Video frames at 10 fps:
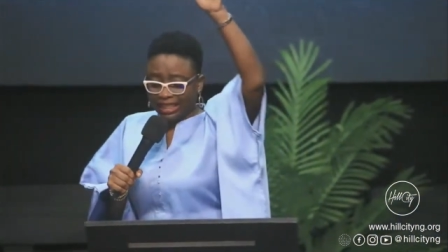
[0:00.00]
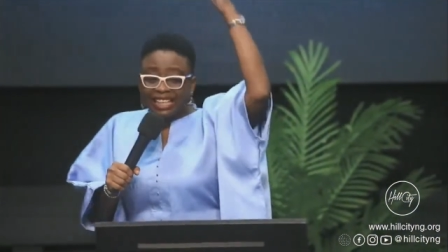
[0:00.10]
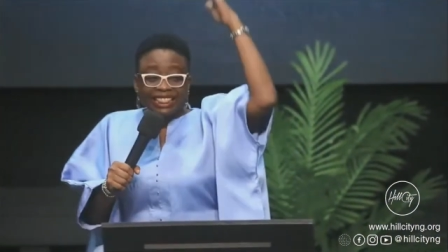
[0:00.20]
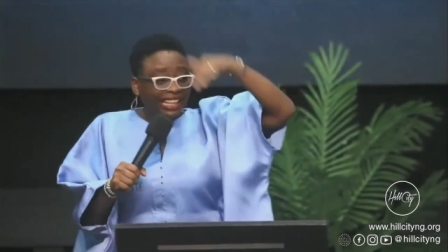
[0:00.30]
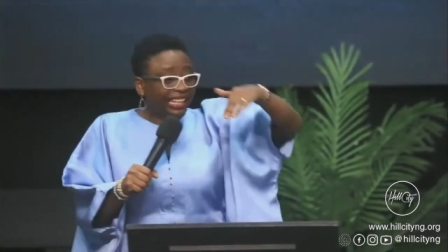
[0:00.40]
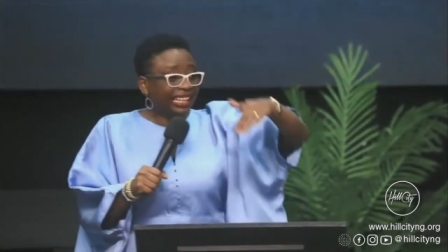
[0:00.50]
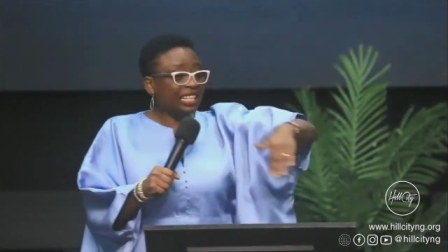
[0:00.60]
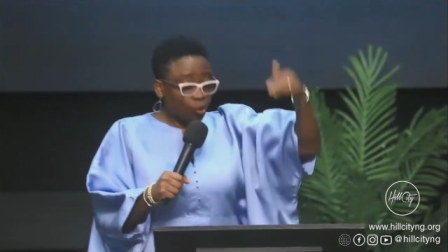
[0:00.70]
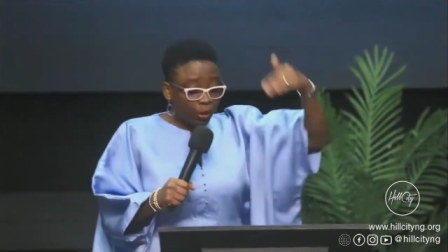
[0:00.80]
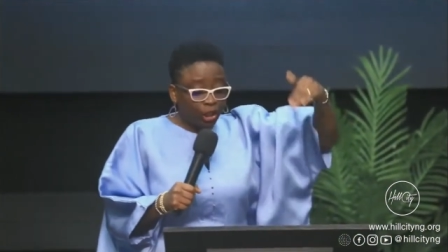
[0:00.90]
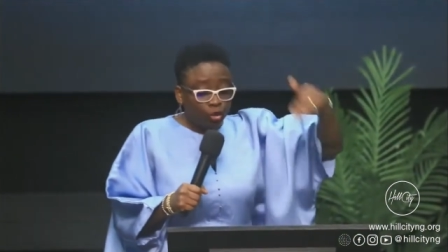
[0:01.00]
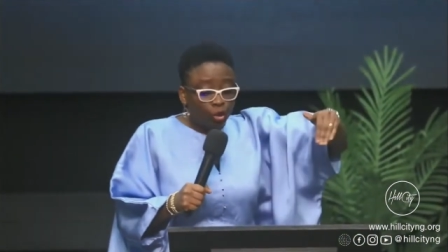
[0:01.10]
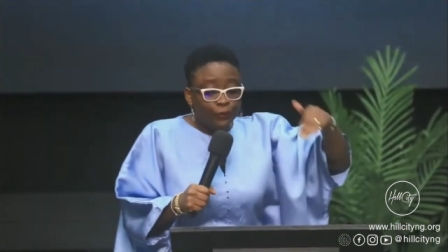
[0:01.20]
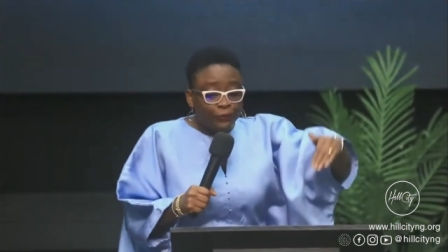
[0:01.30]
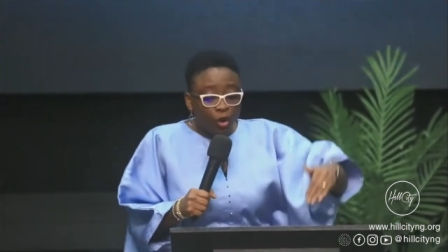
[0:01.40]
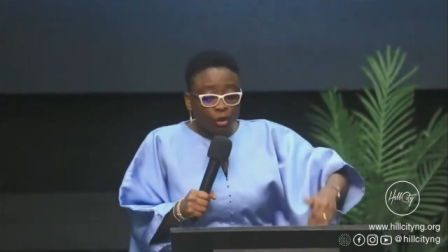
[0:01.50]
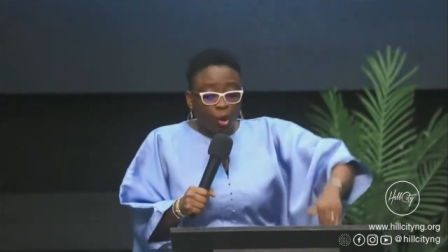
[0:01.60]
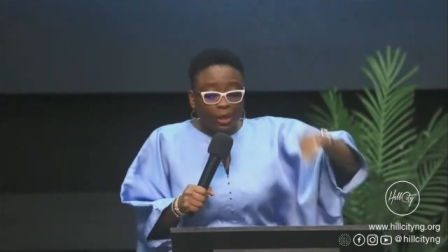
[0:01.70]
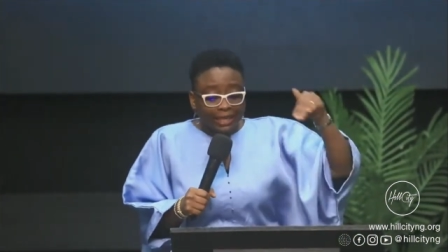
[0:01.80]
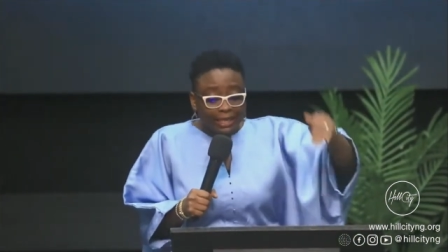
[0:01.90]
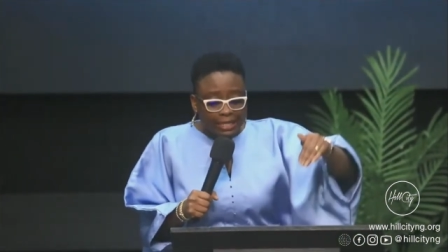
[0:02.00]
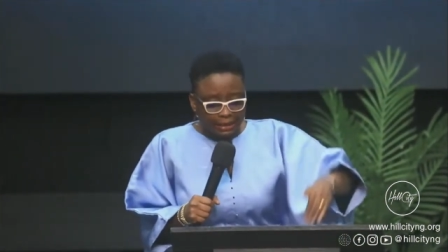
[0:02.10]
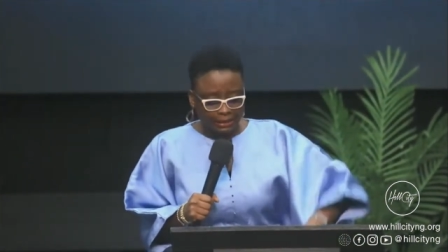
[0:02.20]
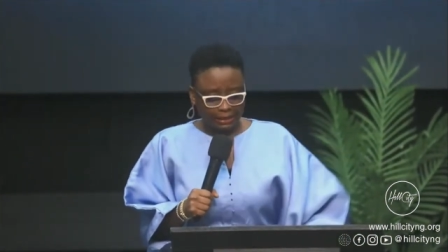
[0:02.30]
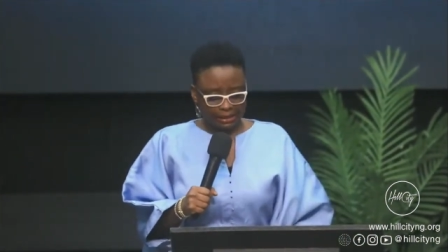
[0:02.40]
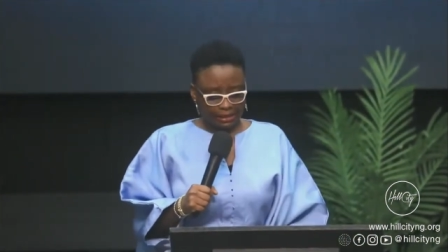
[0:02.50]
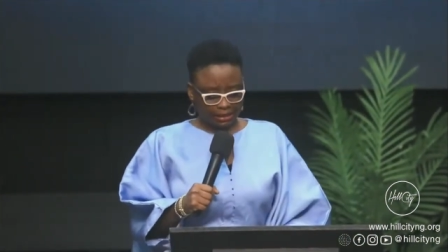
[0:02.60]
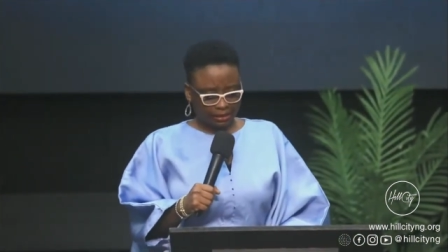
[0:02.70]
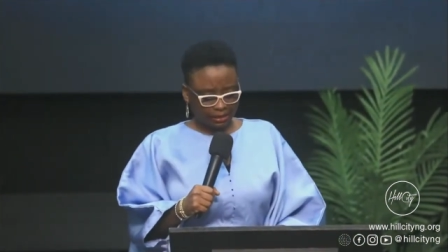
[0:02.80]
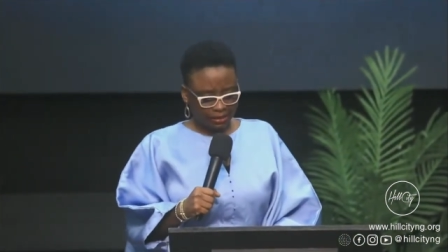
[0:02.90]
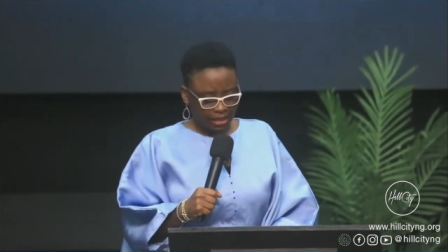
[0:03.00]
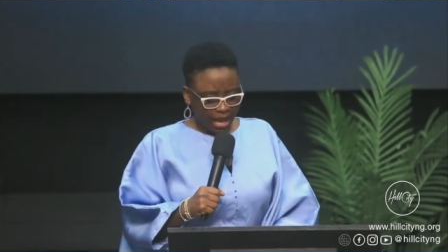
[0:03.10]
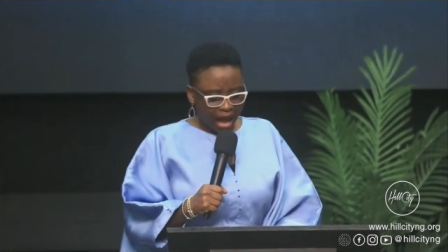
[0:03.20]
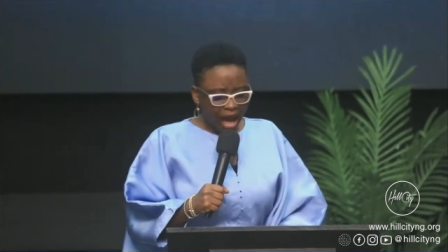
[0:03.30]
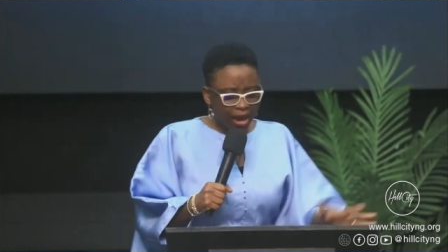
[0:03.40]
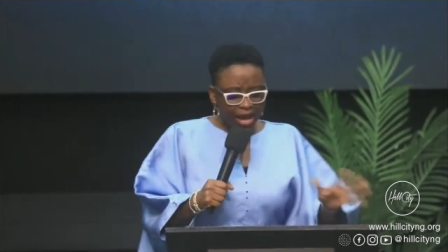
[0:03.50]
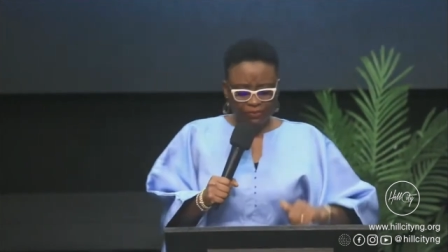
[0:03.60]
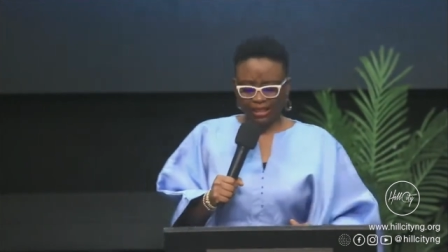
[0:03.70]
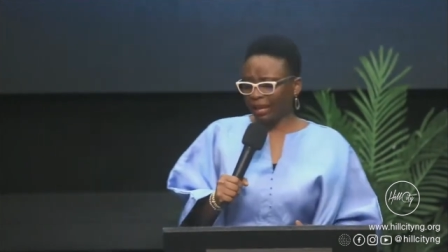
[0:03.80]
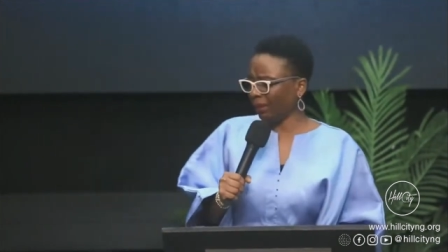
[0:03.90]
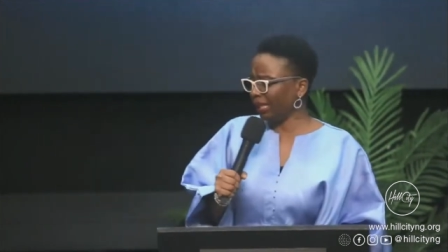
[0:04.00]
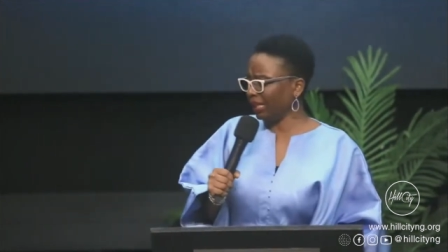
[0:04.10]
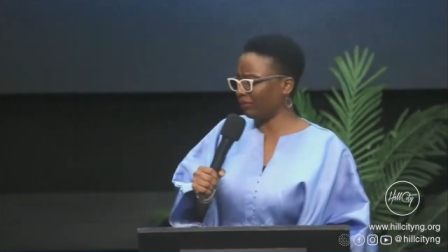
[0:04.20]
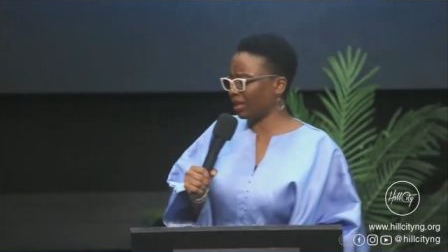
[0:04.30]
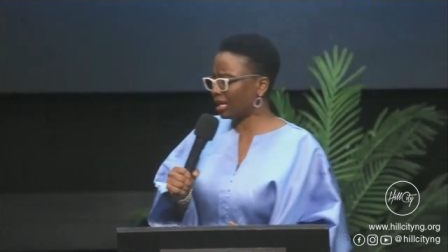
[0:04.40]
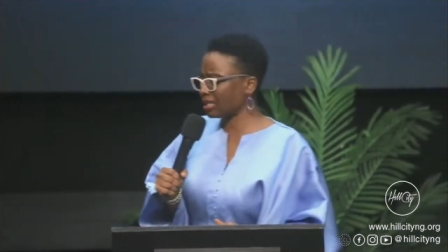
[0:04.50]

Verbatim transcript: The thing is, will you follow his lead? However, let me leave